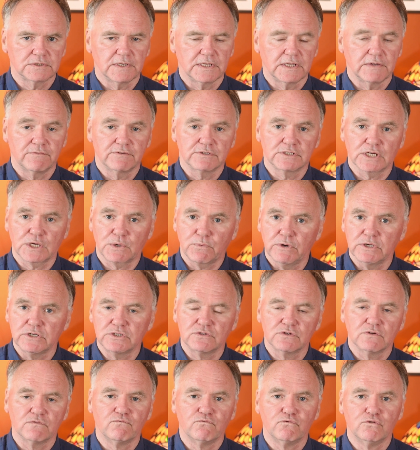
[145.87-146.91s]
and if it's a
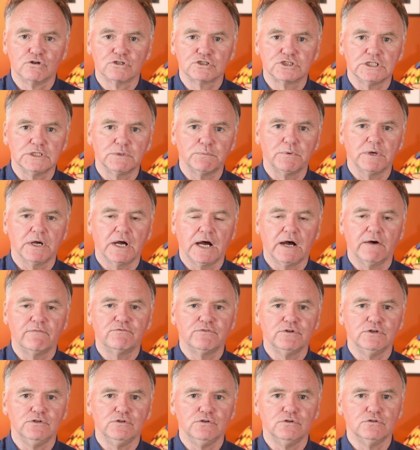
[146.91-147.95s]
question of forces, we have
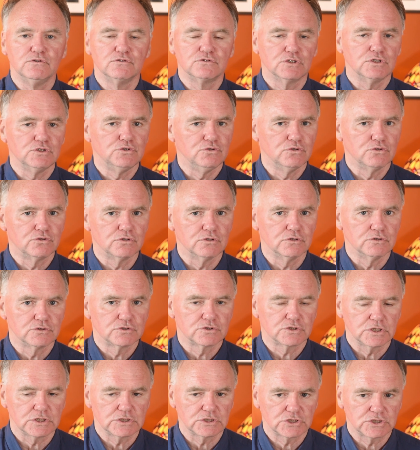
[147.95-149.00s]
to use
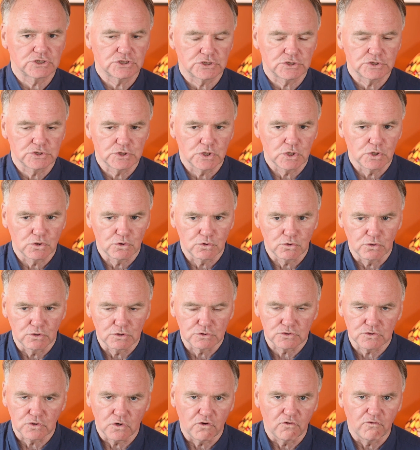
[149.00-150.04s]
Newton's laws
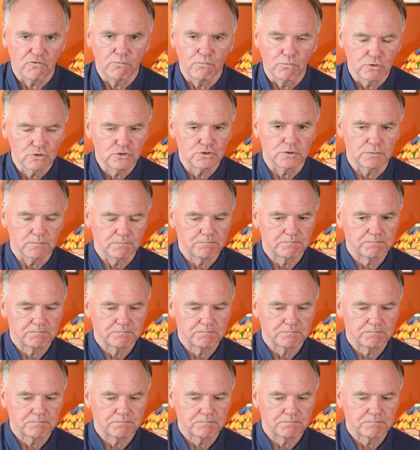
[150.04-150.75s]
of motion.